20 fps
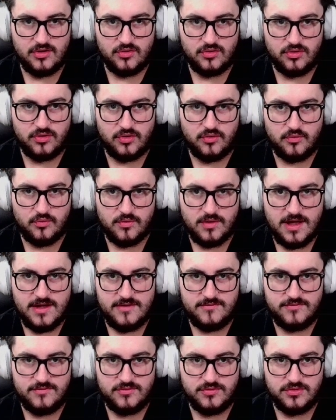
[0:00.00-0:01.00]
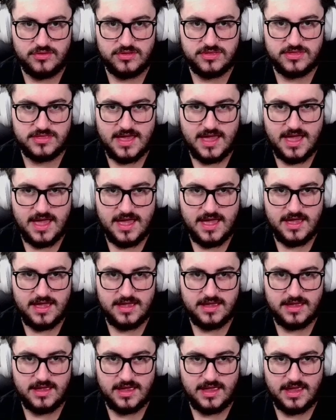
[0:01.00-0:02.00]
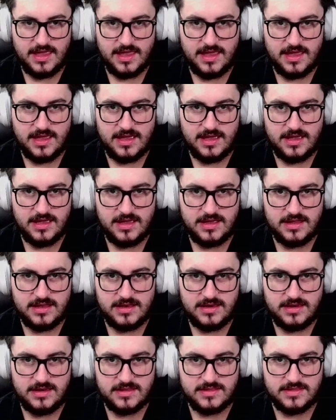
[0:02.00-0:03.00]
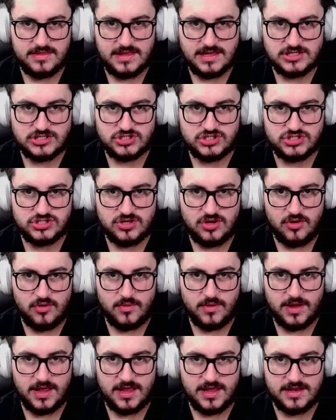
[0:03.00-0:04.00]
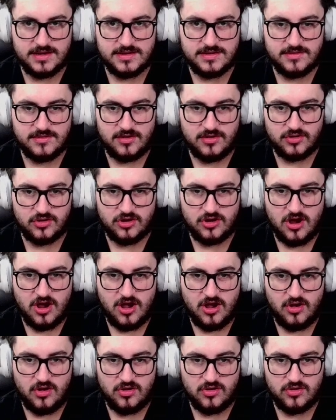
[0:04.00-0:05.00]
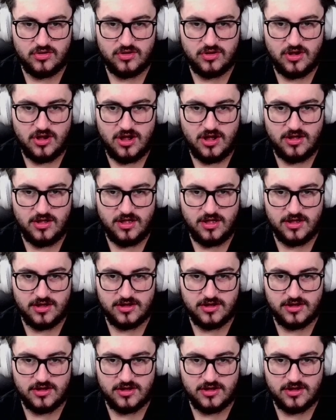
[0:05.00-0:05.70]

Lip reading: the gravel, that, and that, and our